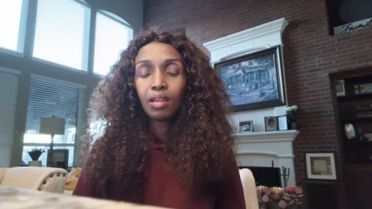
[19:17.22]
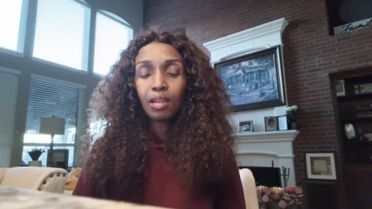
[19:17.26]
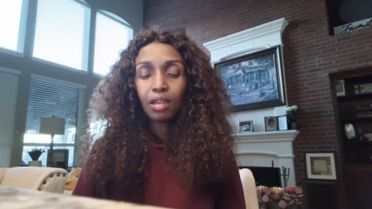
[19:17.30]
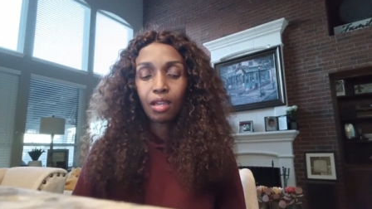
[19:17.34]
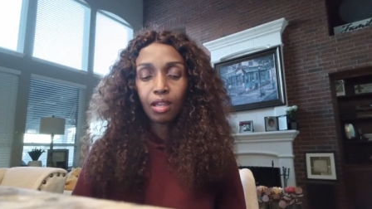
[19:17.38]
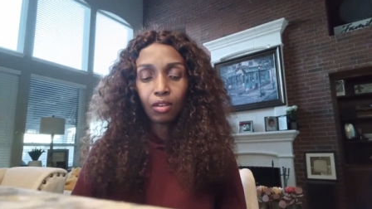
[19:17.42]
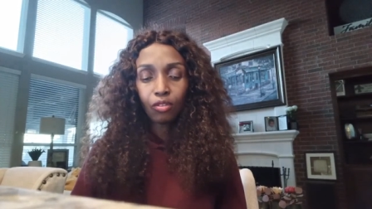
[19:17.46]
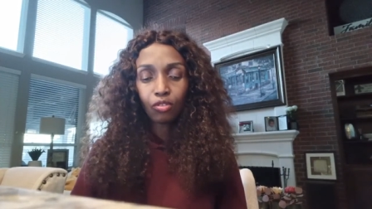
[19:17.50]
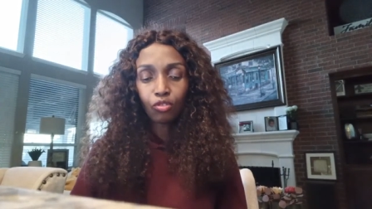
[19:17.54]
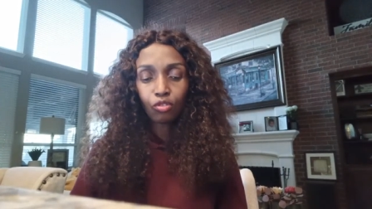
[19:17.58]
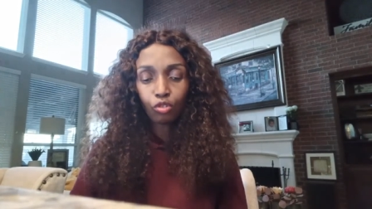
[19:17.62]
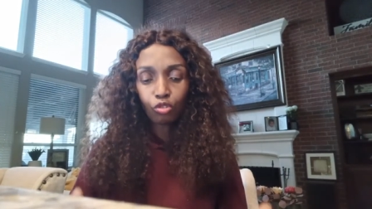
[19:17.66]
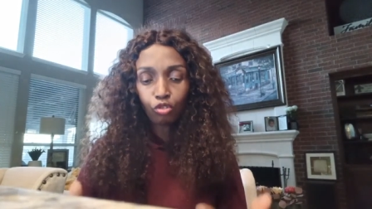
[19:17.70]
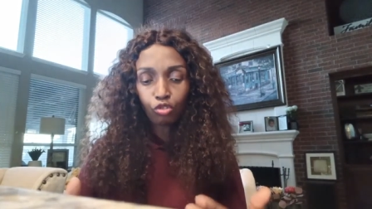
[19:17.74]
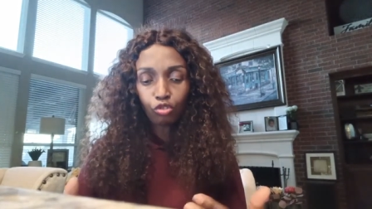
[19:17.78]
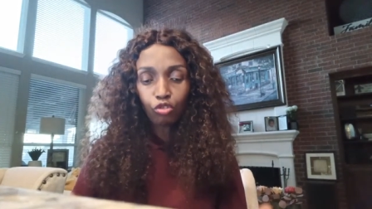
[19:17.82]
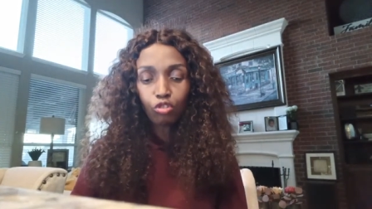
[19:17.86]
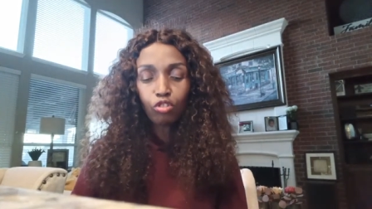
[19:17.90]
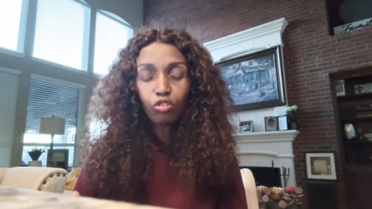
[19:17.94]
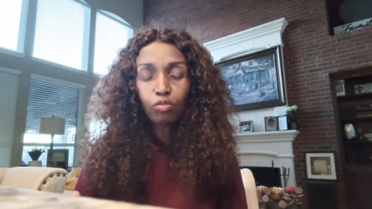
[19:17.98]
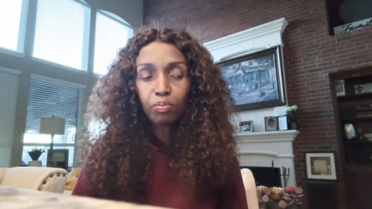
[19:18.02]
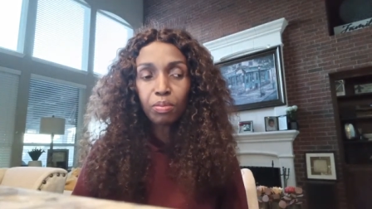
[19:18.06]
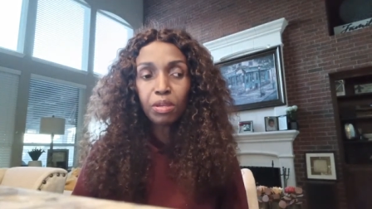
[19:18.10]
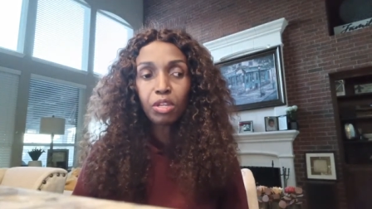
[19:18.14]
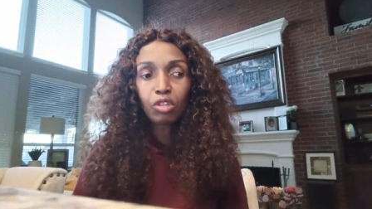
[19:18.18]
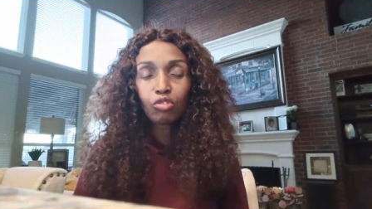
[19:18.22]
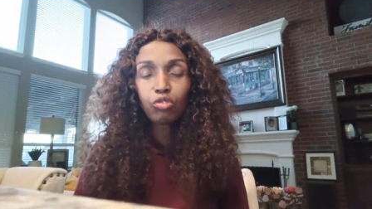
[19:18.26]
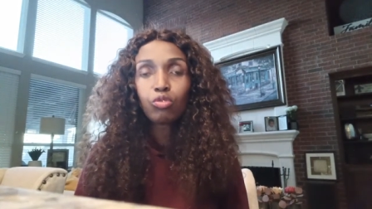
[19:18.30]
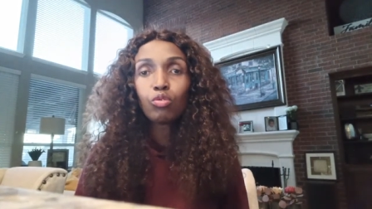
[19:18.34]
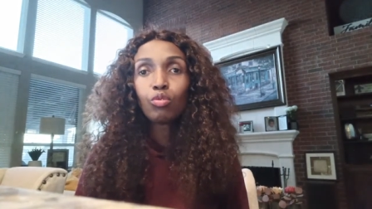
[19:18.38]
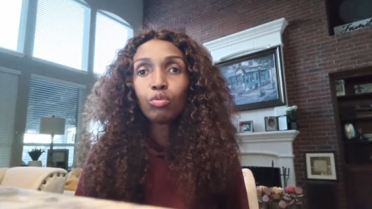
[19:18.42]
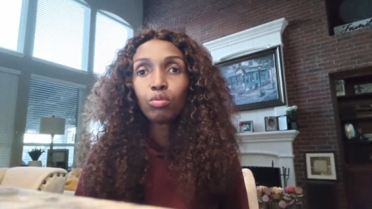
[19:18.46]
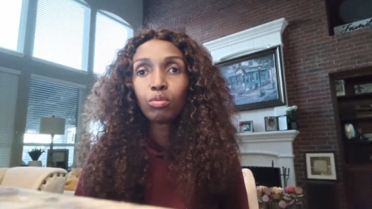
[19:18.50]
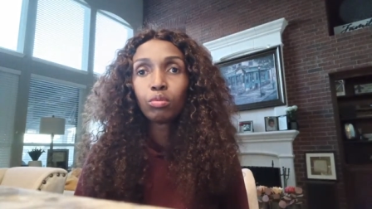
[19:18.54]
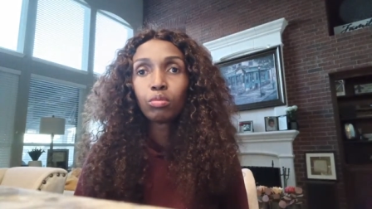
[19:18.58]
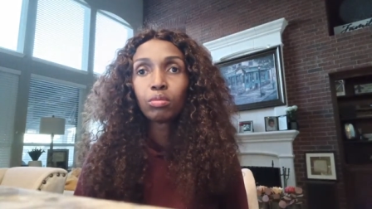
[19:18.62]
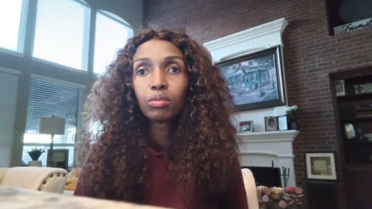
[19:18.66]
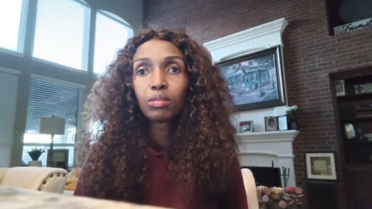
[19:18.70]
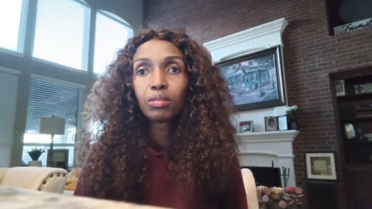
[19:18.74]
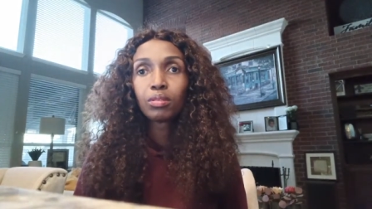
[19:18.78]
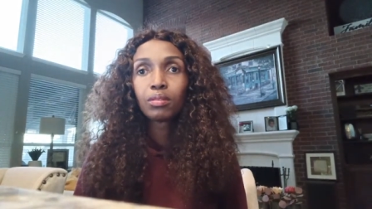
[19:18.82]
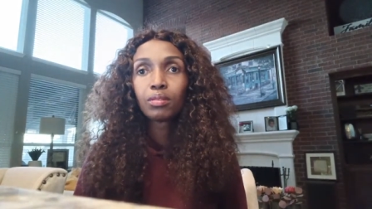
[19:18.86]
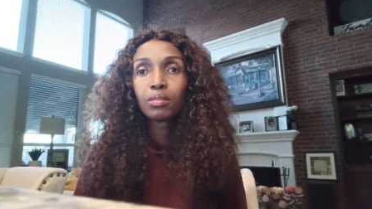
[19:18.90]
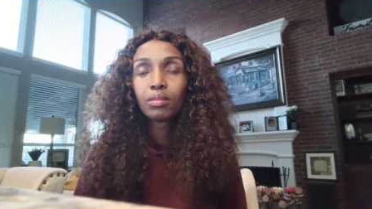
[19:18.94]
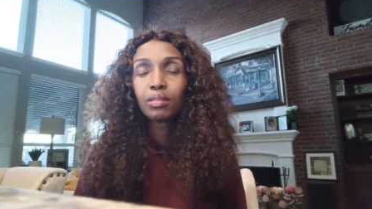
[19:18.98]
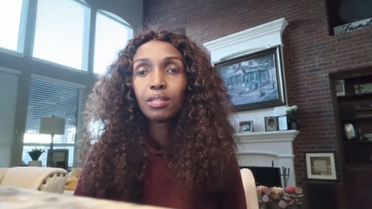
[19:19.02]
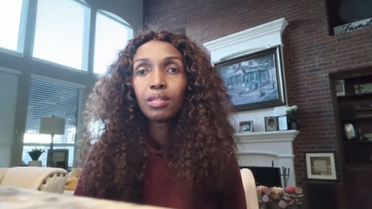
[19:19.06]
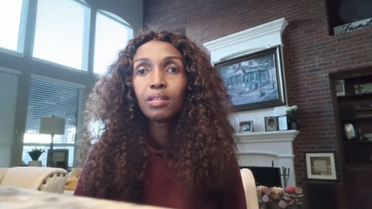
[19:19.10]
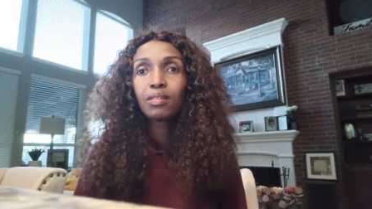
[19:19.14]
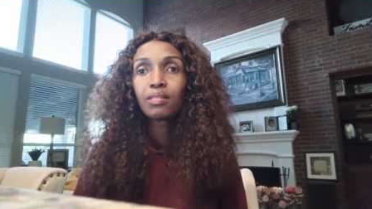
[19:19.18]
And so, truth be told,
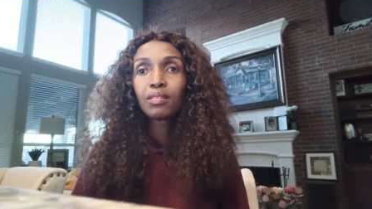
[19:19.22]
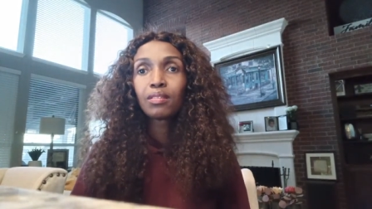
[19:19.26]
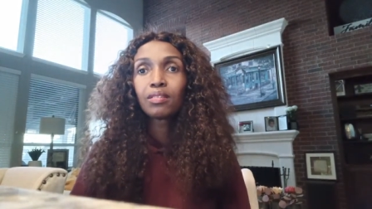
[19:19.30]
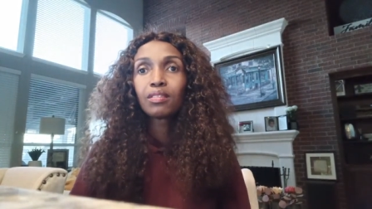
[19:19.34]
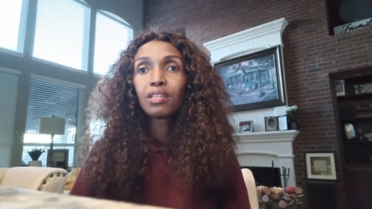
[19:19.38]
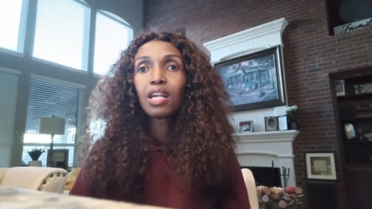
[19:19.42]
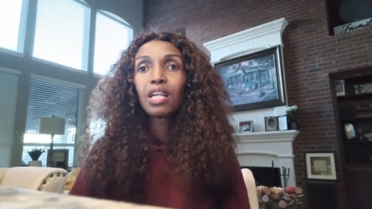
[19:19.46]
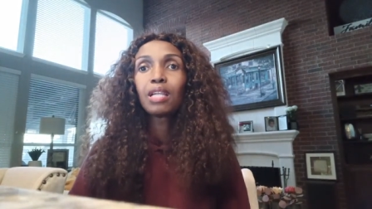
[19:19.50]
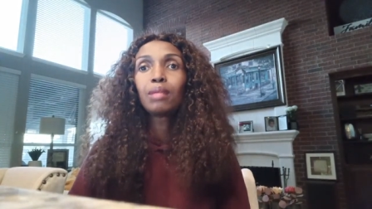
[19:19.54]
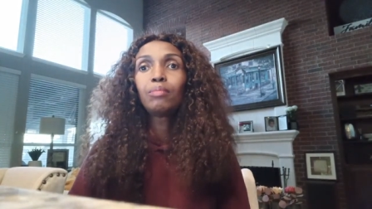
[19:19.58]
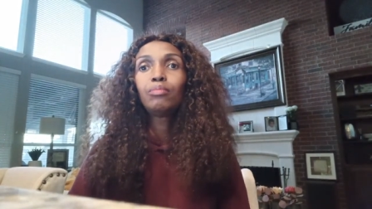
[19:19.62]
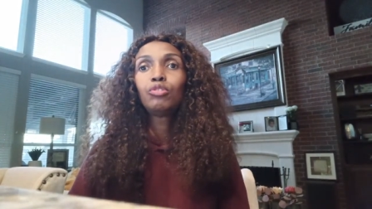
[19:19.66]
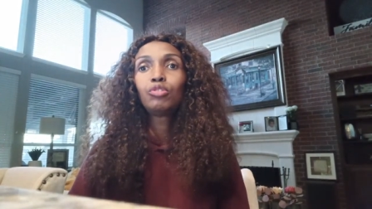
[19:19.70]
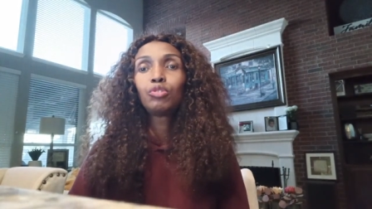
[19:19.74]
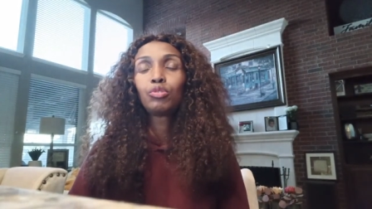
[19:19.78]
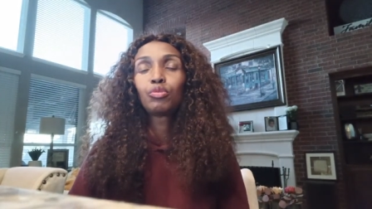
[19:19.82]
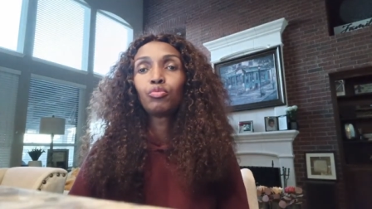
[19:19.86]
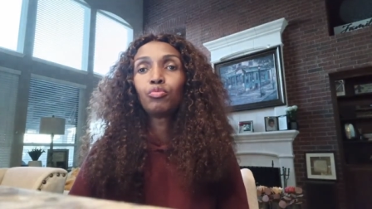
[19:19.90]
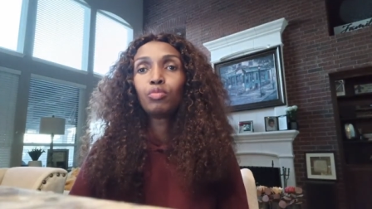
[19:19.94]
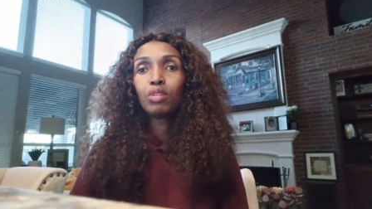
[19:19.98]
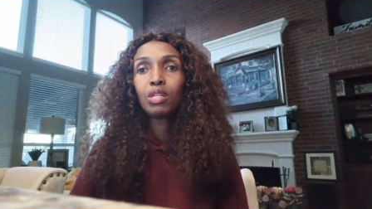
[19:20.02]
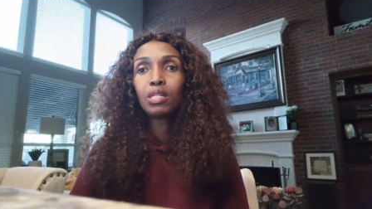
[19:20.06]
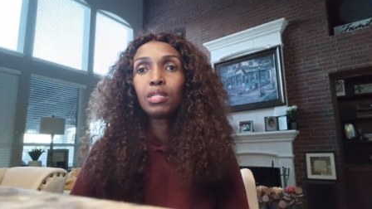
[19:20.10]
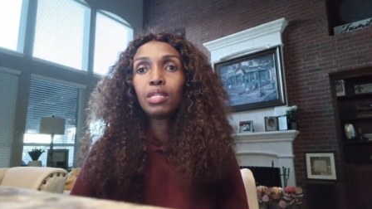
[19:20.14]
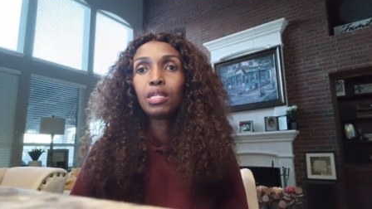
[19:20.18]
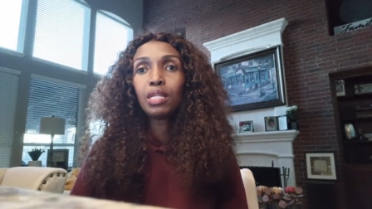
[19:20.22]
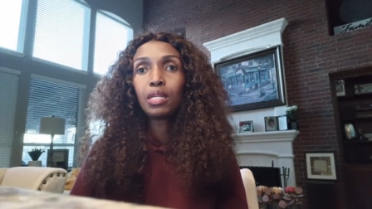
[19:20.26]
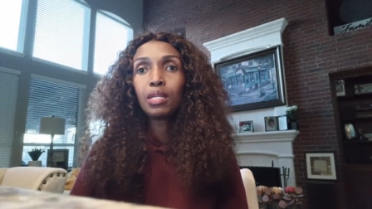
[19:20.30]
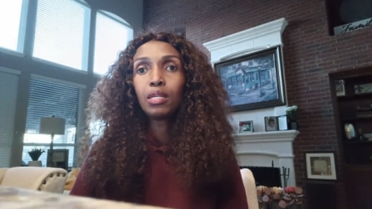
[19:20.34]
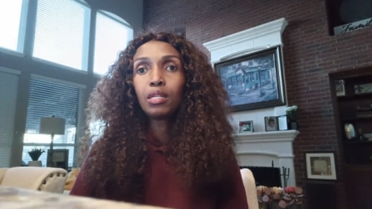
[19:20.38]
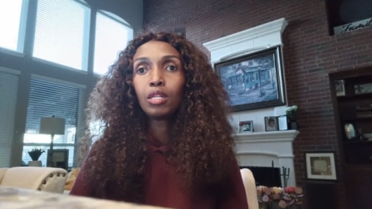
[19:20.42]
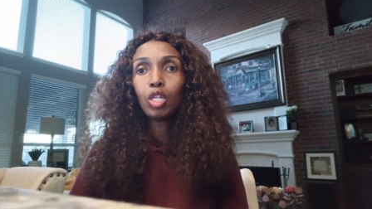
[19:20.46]
it's a time to really